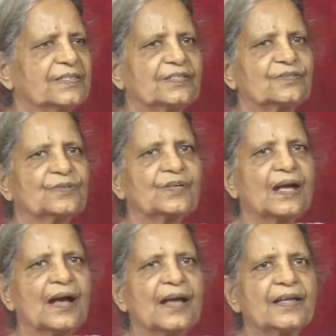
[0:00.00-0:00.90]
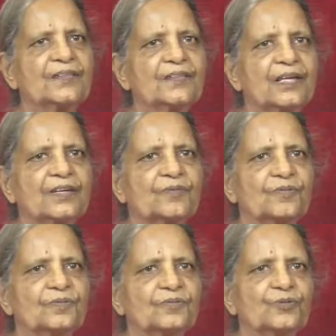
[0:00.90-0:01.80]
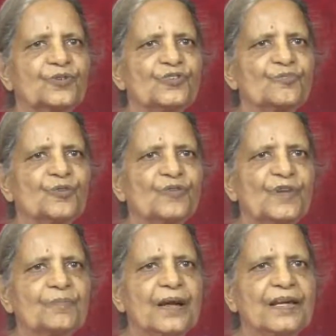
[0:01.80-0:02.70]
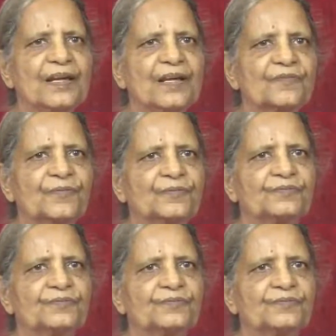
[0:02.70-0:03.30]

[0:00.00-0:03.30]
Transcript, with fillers: It's not I that who is moving my life,